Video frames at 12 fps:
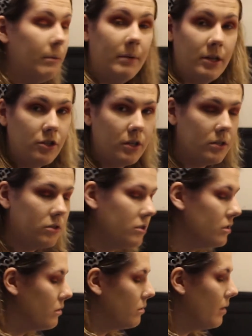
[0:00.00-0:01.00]
permission
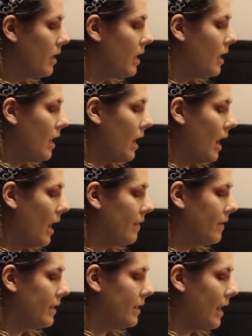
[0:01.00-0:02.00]
to, and
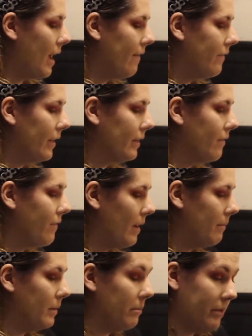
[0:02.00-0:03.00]
they didn't have like the
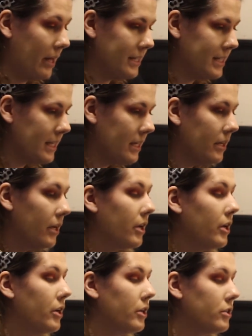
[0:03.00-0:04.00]
family blessing.
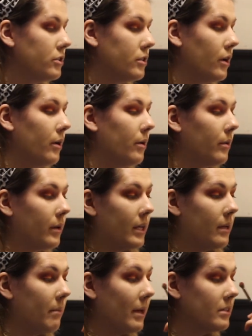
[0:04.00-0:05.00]
So
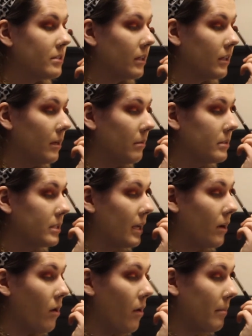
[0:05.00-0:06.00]
he basically was
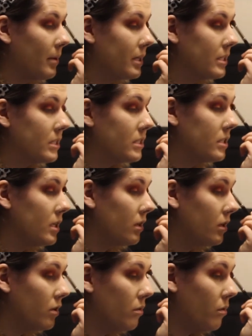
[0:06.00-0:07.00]
like, oh, I'm going to
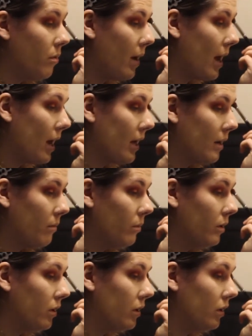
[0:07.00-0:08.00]
steal you away, and
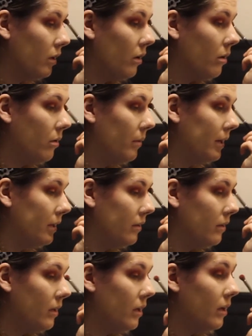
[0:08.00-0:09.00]
we're going to go and
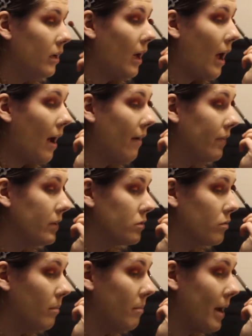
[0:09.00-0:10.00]
have
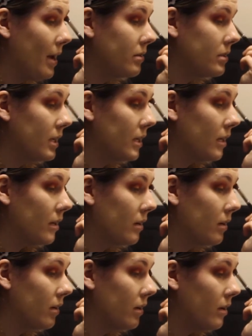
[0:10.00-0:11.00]
this romantic
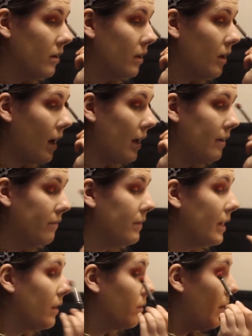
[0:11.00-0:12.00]
kind of
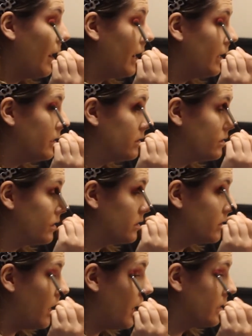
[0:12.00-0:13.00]
getaway, and it's
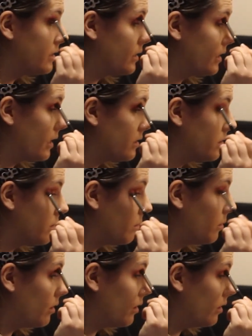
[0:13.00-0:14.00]
just us against the
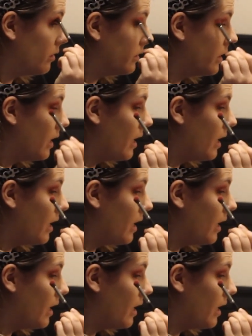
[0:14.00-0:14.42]
world.